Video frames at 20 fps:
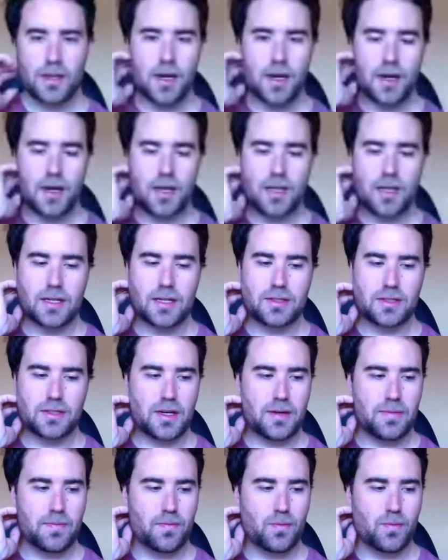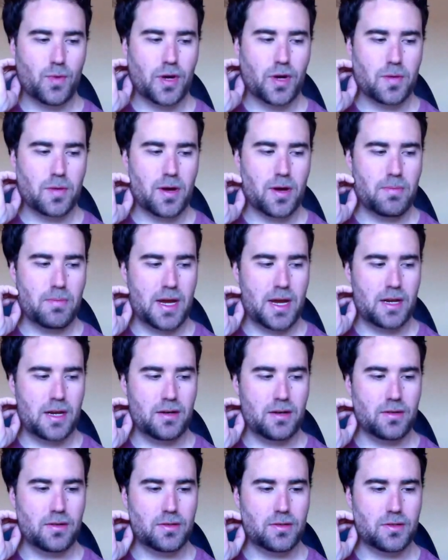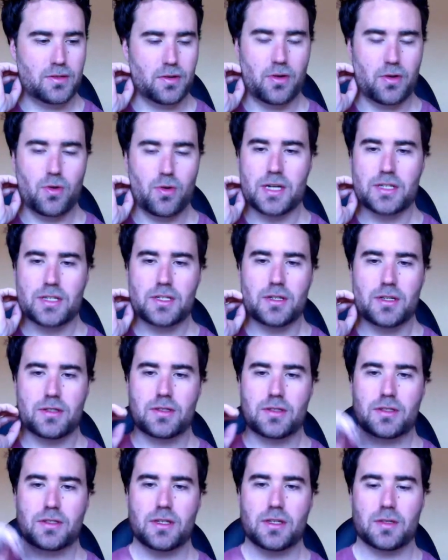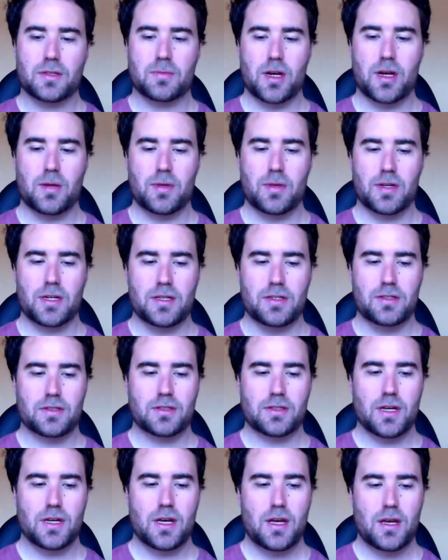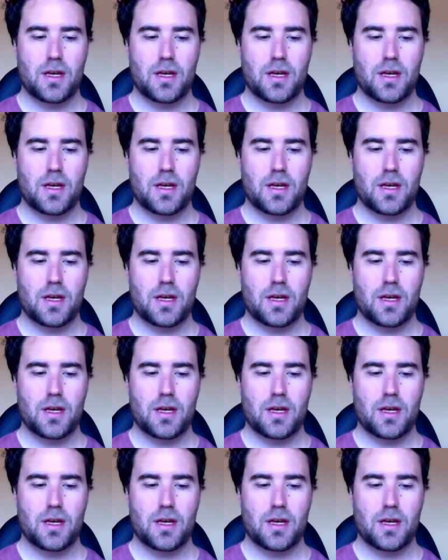I guess one of my main sort of questions at the moment is,